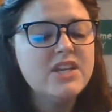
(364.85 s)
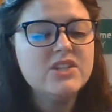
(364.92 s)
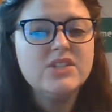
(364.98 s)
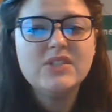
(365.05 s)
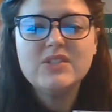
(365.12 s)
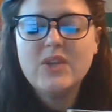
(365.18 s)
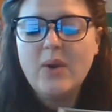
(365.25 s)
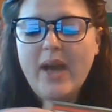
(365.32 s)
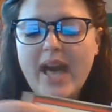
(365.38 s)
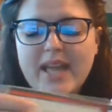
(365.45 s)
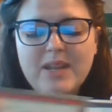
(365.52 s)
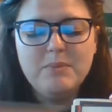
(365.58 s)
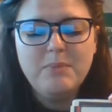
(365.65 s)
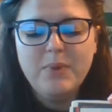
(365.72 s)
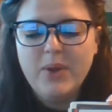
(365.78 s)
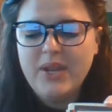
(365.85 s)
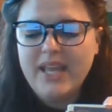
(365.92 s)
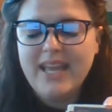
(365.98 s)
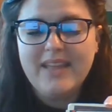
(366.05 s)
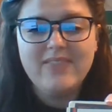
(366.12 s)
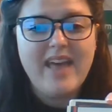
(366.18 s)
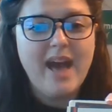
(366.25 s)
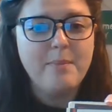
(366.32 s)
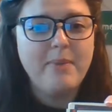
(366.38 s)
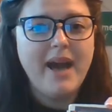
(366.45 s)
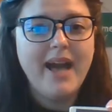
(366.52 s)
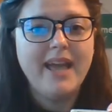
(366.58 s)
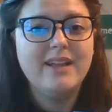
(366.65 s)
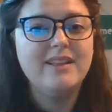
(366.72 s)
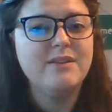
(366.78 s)
just go ahead and put it in that
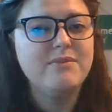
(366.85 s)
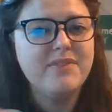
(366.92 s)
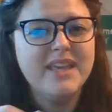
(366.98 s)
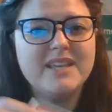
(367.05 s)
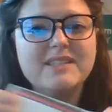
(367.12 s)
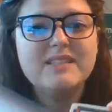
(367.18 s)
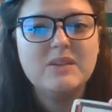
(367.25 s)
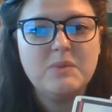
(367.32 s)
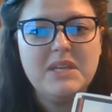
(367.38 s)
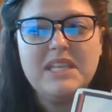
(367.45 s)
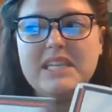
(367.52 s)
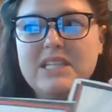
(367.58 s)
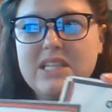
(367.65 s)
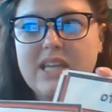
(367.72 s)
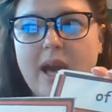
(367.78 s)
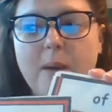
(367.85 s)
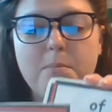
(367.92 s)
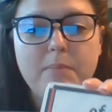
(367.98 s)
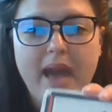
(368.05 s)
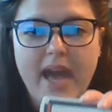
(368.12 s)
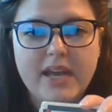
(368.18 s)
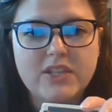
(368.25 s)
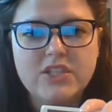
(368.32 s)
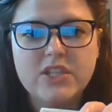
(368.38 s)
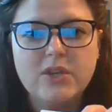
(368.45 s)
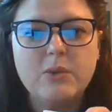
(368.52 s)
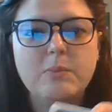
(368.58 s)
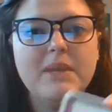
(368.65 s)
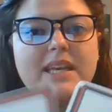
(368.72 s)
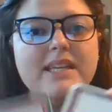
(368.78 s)
pile of things that we need to come back
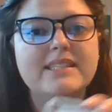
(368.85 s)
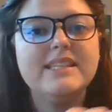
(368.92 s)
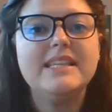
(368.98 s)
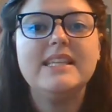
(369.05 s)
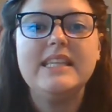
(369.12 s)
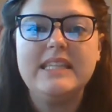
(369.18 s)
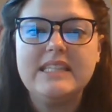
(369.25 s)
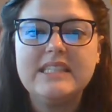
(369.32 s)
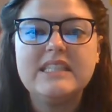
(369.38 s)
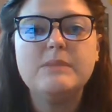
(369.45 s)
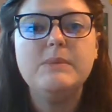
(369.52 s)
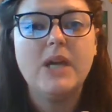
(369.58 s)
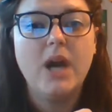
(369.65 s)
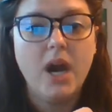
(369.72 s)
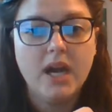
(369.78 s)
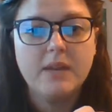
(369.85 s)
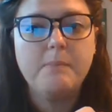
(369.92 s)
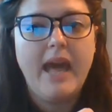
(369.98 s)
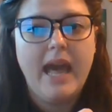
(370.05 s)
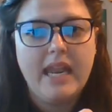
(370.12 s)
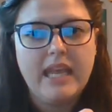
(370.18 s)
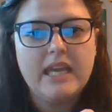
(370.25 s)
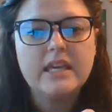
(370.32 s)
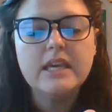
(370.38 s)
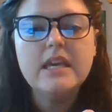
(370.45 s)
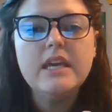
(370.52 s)
to because it needs to be automatic.